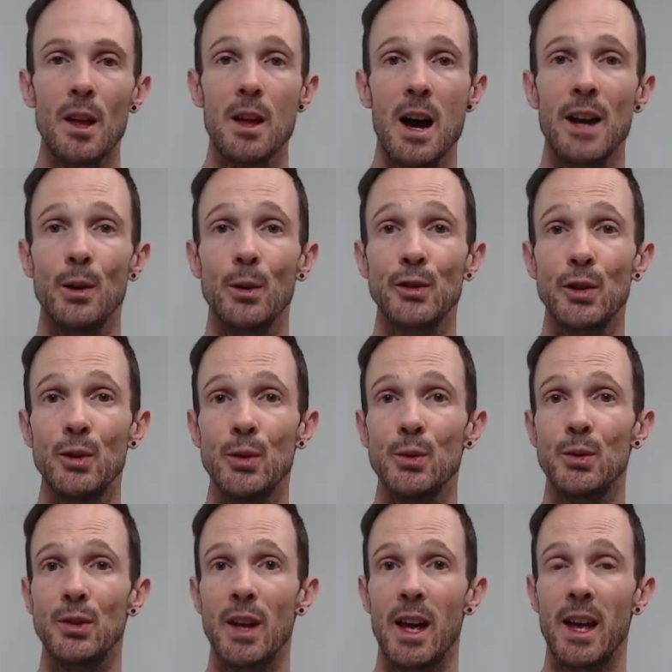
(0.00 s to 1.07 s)
I also
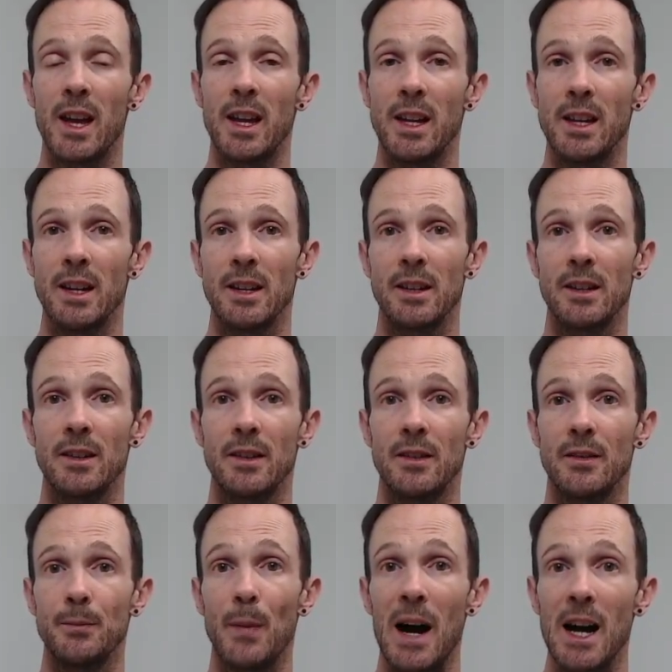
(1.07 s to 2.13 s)
used a
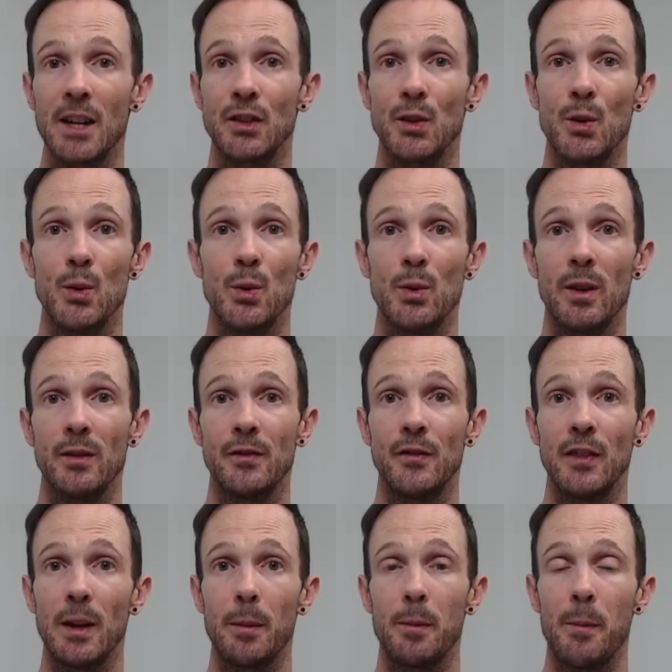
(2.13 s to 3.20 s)
Paizo
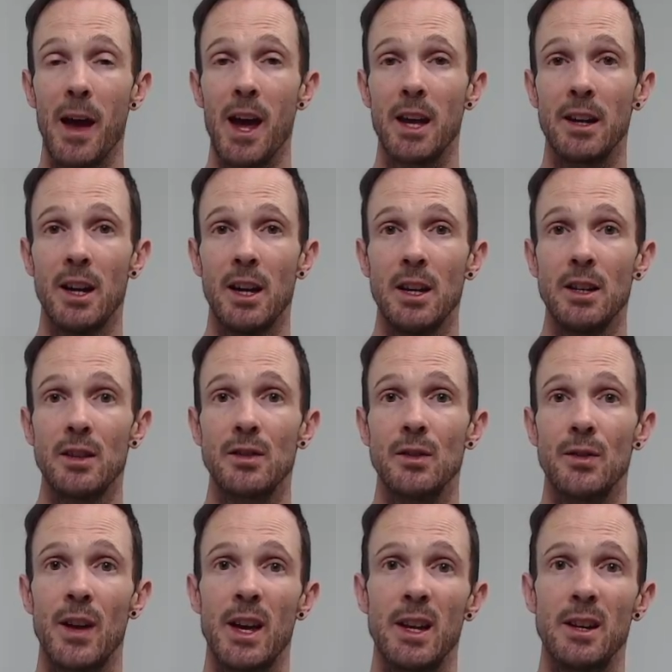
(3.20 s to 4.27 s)
flip mat. So
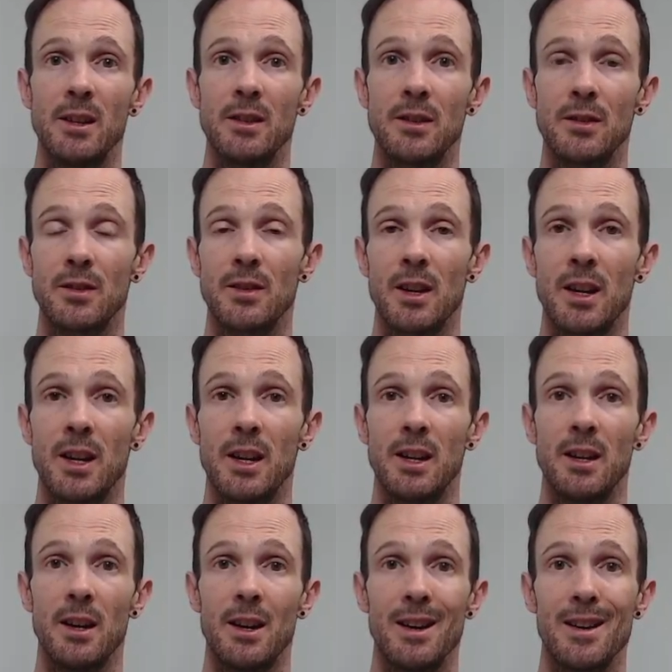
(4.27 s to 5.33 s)
that is a
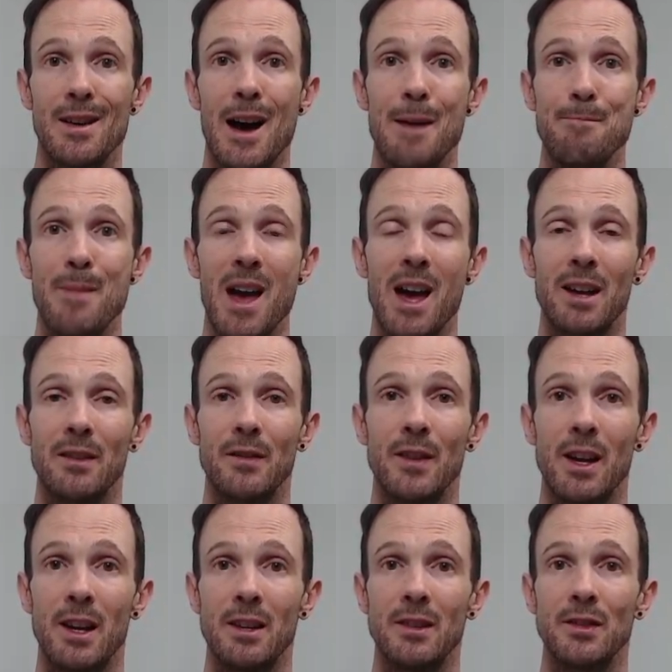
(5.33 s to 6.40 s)
mat
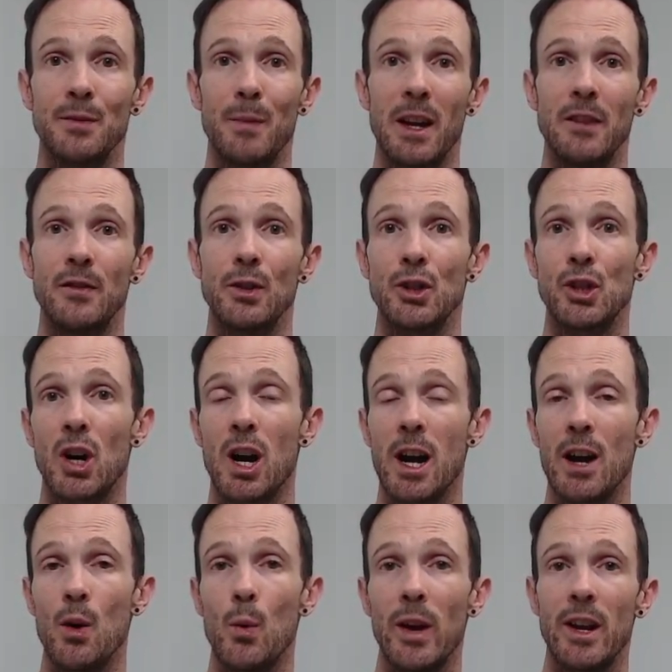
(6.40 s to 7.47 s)
that is made for dry
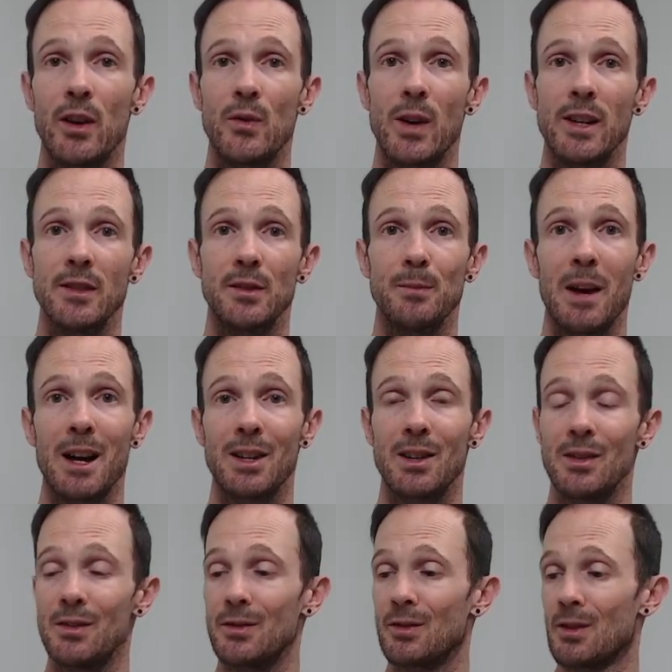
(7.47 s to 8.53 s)
or wet erase
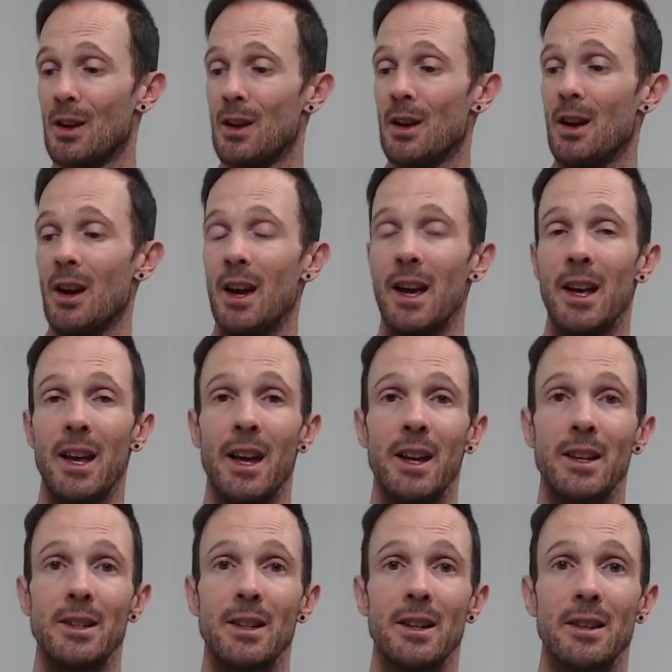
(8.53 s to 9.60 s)
markers. I
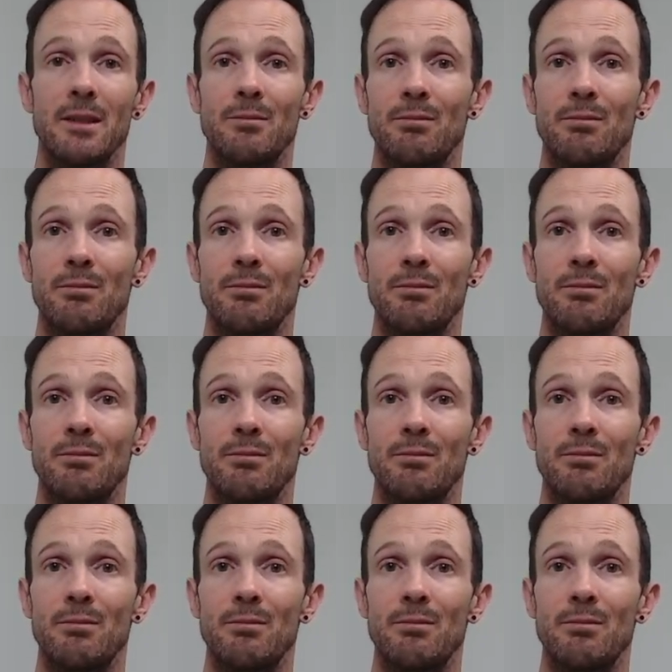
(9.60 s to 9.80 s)
had a